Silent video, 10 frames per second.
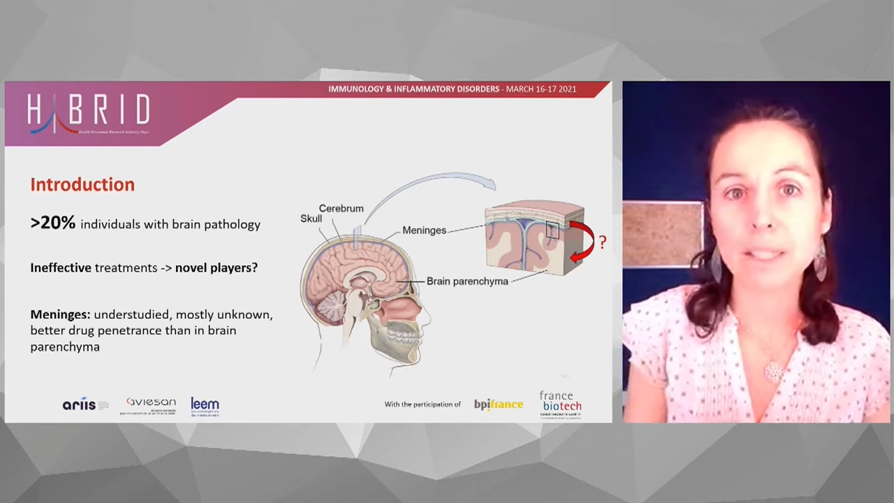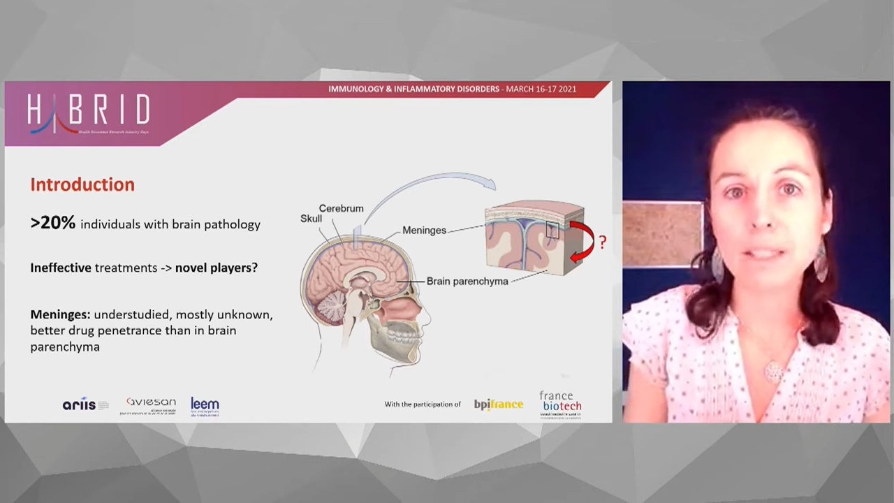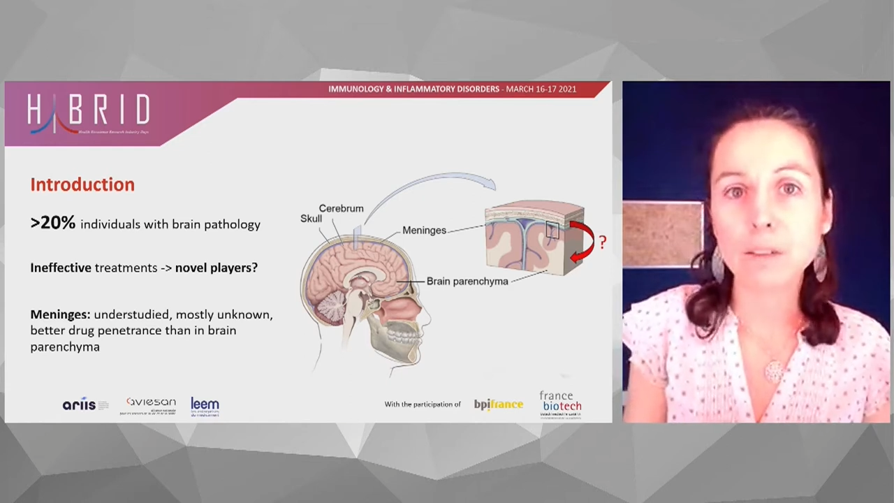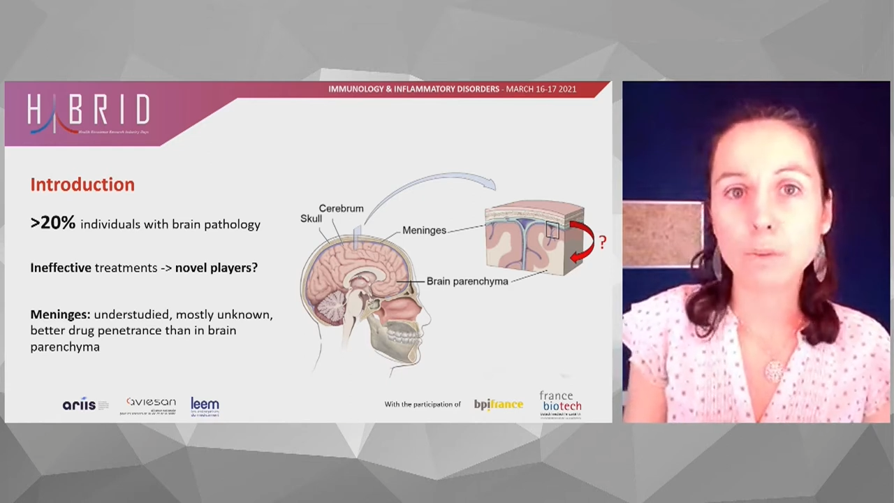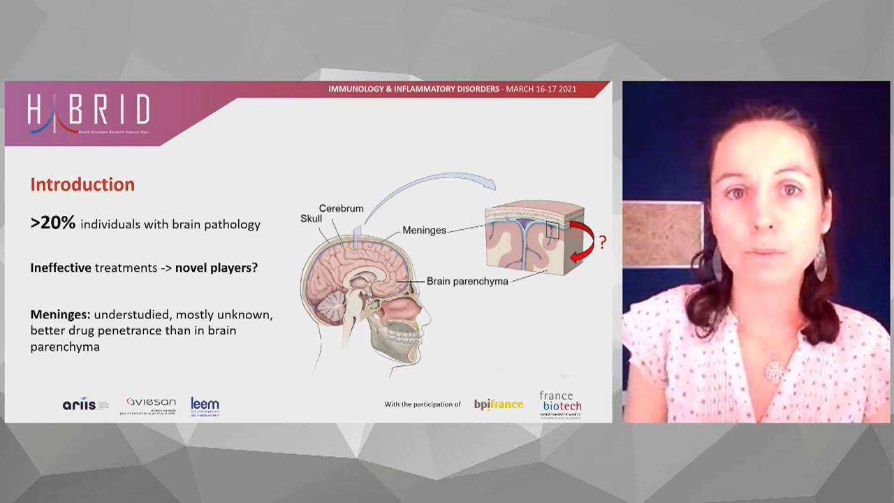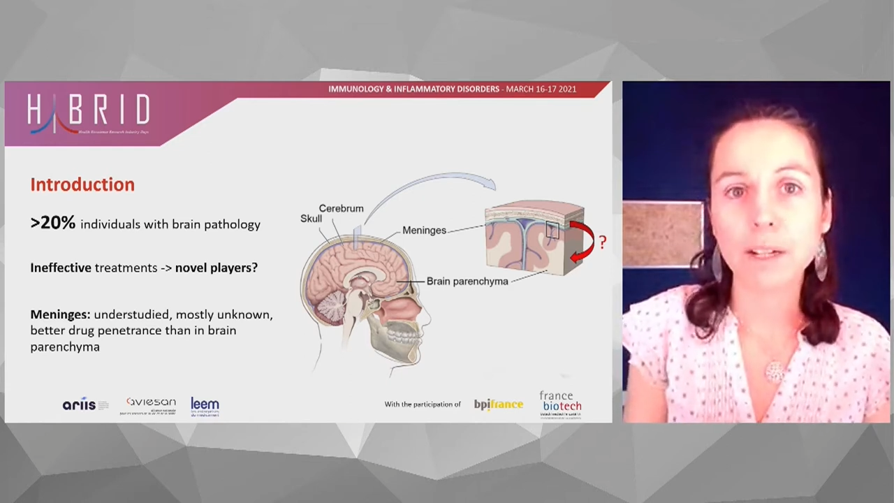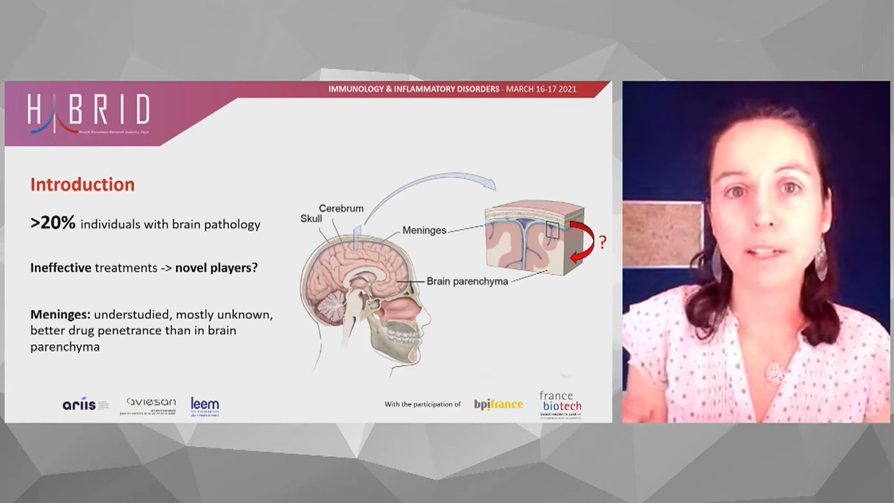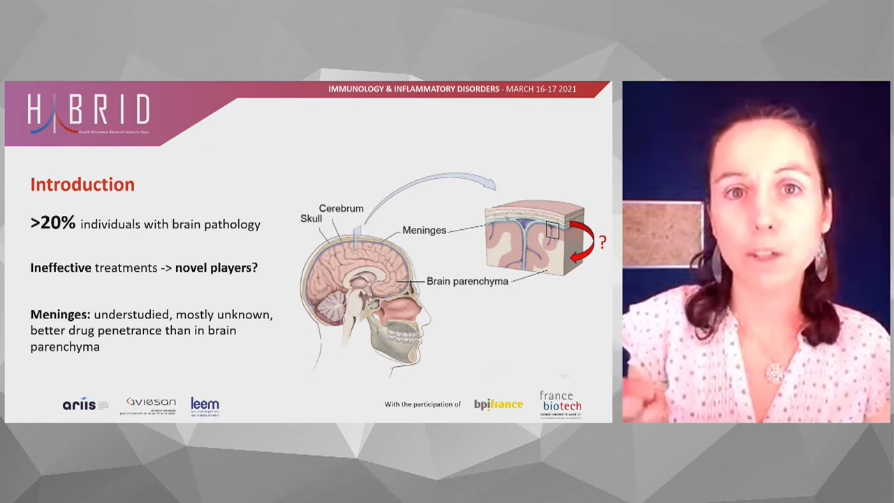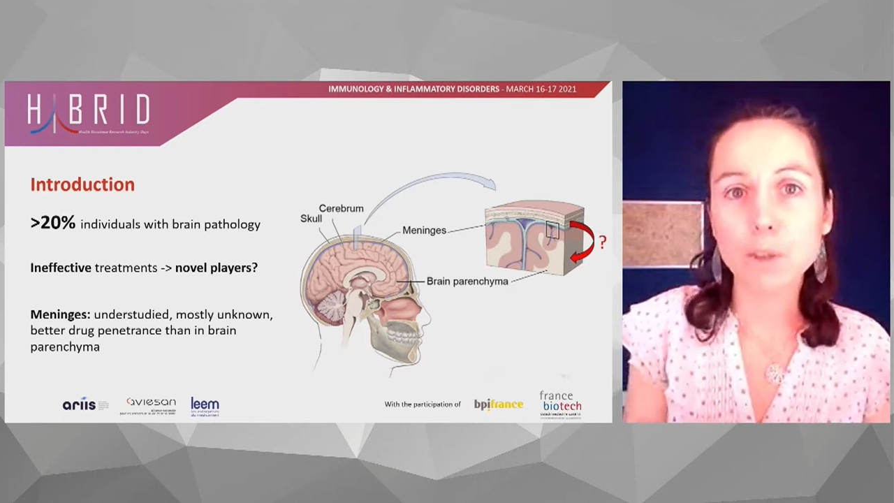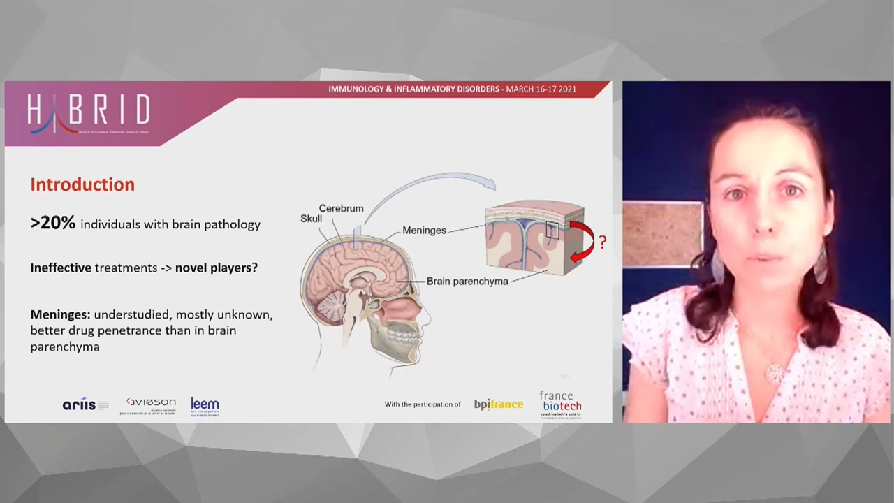needed to
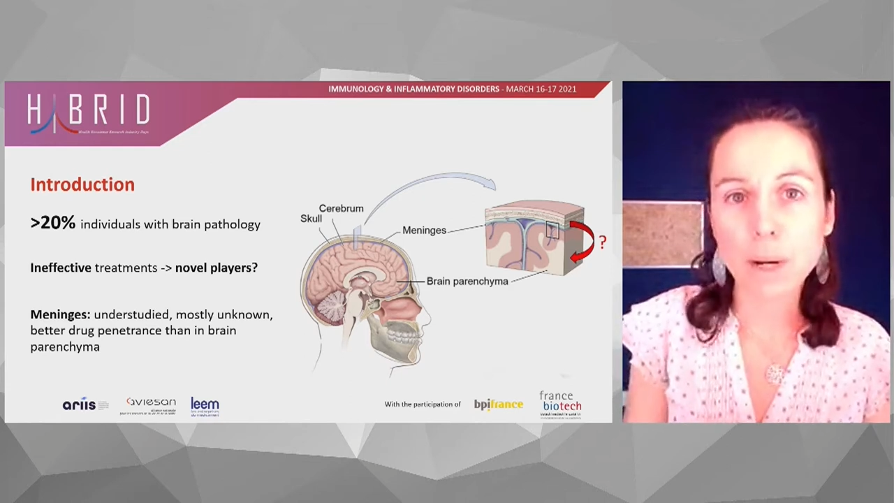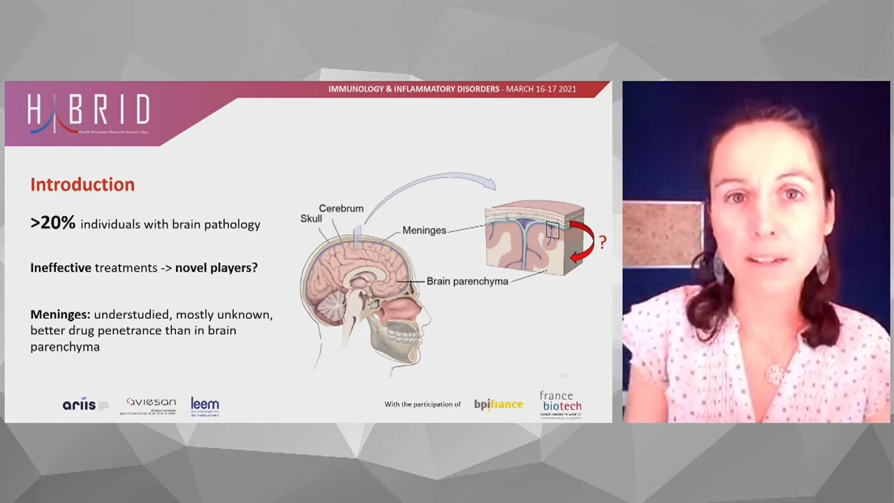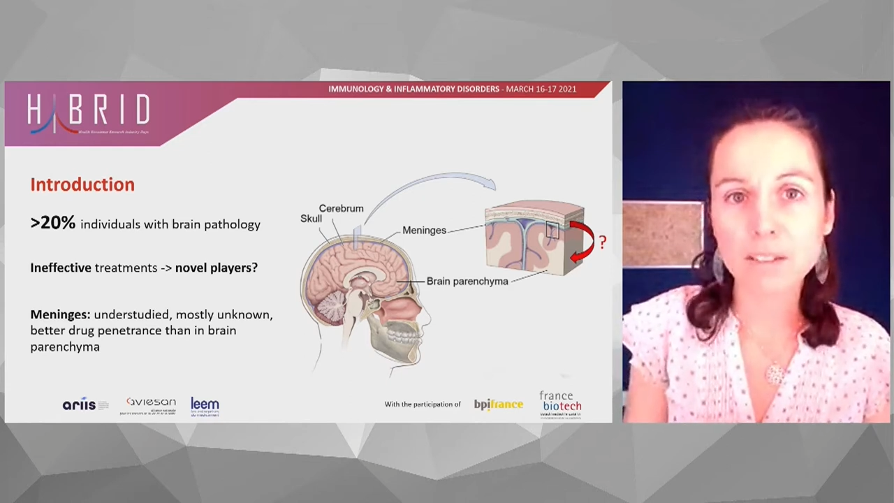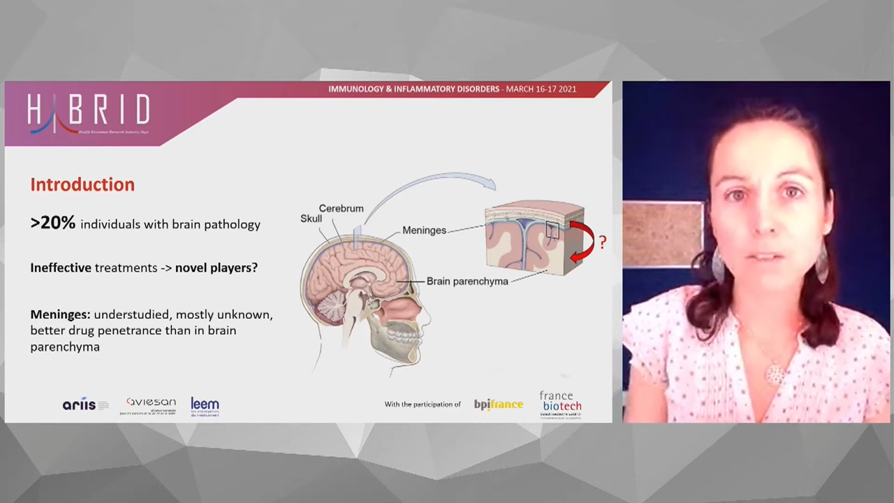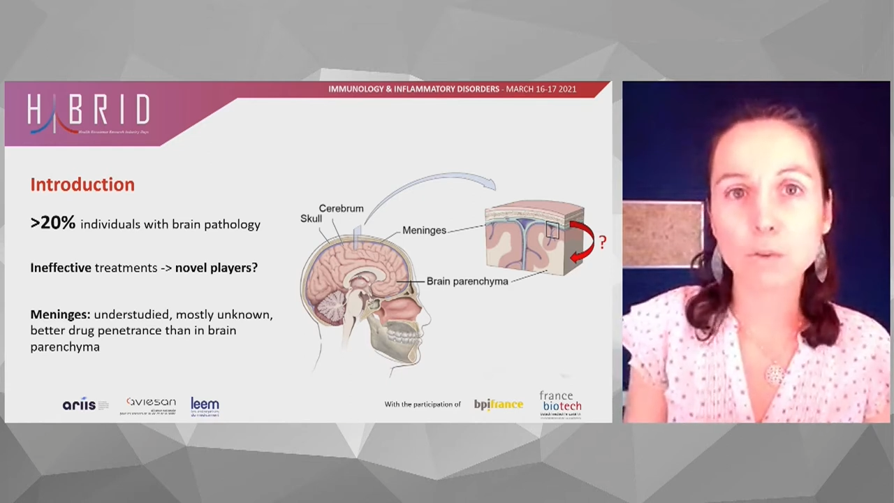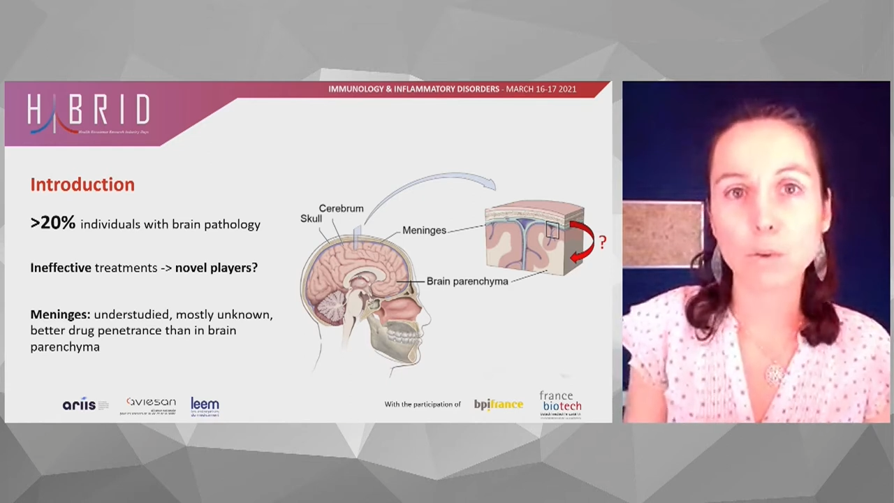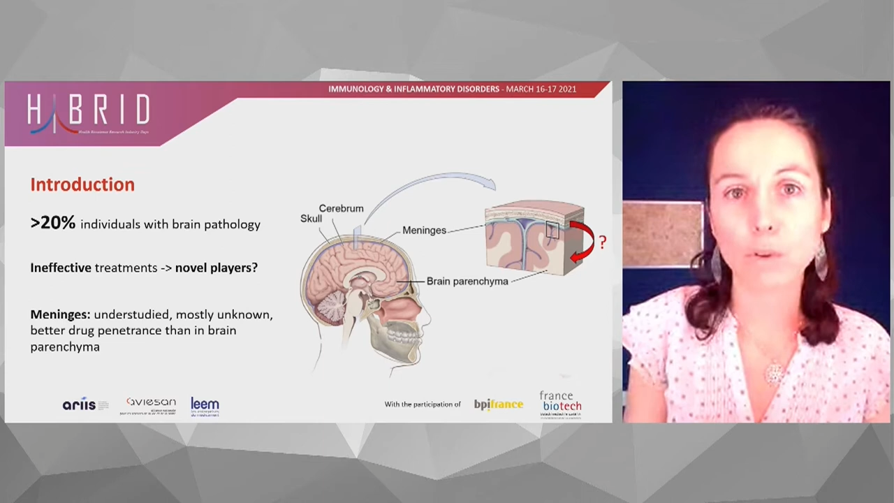find new ways